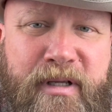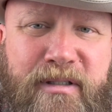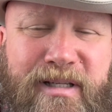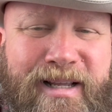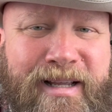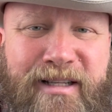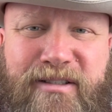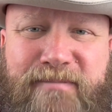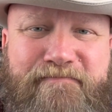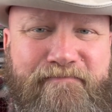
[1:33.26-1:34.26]
is, it
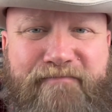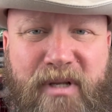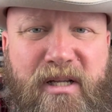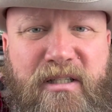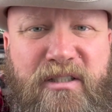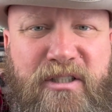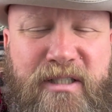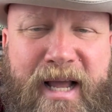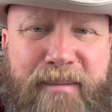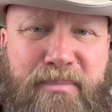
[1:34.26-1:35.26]
gets
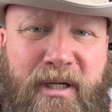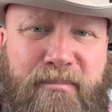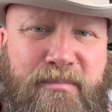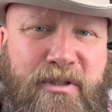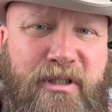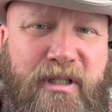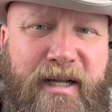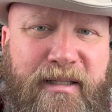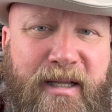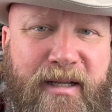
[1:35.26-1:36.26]
snapped up just
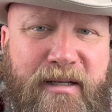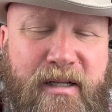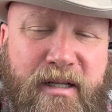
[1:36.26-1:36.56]
like that.